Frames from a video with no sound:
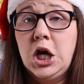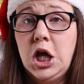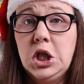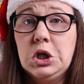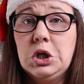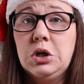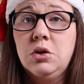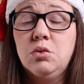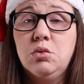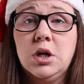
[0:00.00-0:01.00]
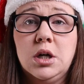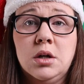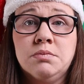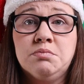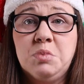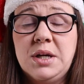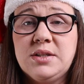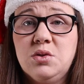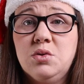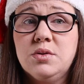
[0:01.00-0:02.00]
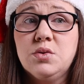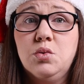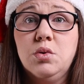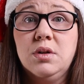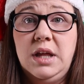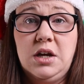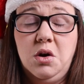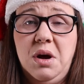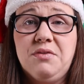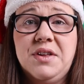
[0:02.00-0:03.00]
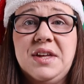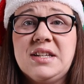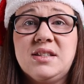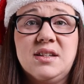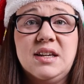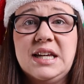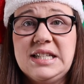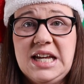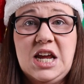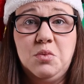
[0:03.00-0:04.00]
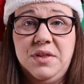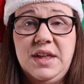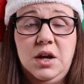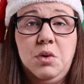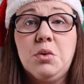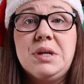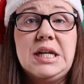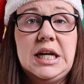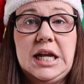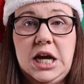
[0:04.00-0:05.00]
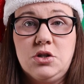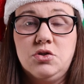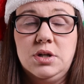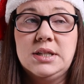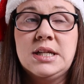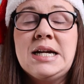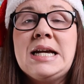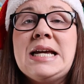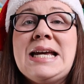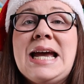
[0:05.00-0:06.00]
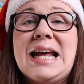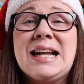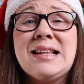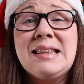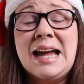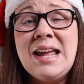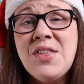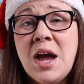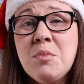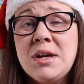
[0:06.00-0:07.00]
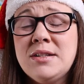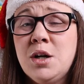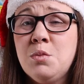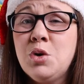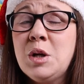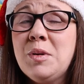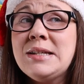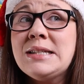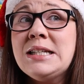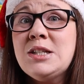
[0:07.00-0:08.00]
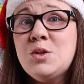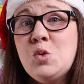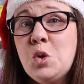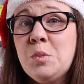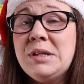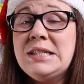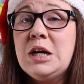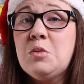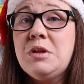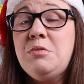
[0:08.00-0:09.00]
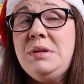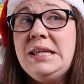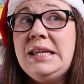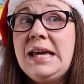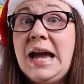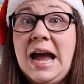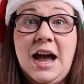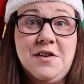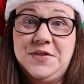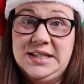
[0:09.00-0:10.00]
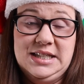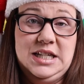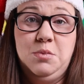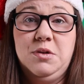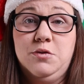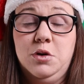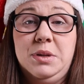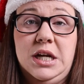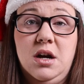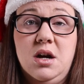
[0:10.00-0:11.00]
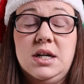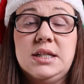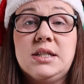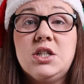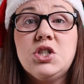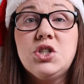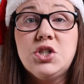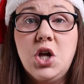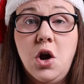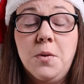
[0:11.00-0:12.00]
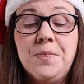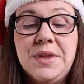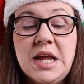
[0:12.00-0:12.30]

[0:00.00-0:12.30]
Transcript: color or puzzles or Lego. Everything's contained within it. We don't need any extras. And I like that because our morning basket is normally done with me half asleep, if we're being honest. So